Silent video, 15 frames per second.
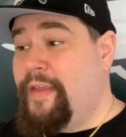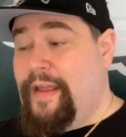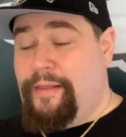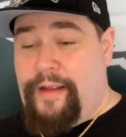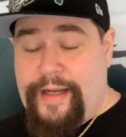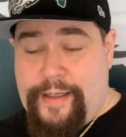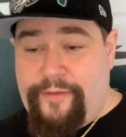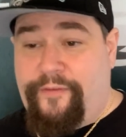They
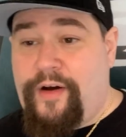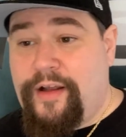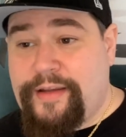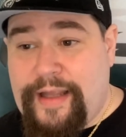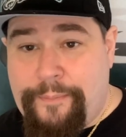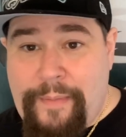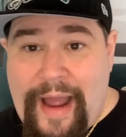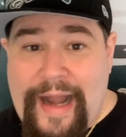like
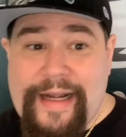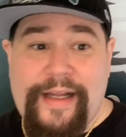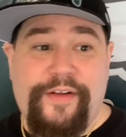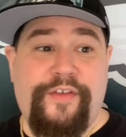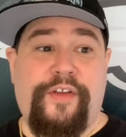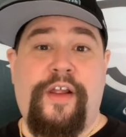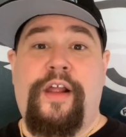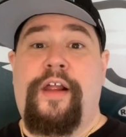Avante
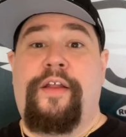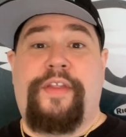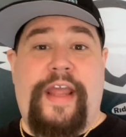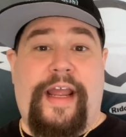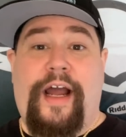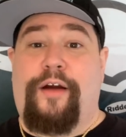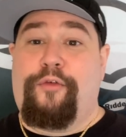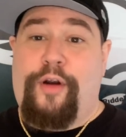Maddox.
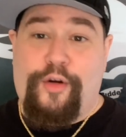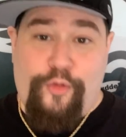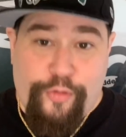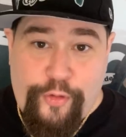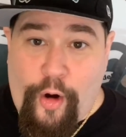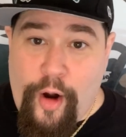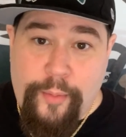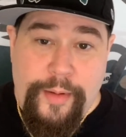They got
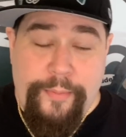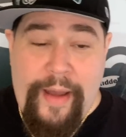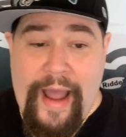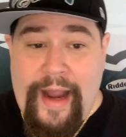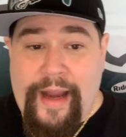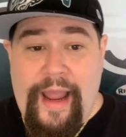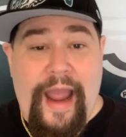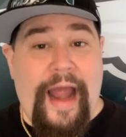Ronald Darby
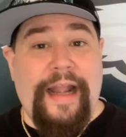back.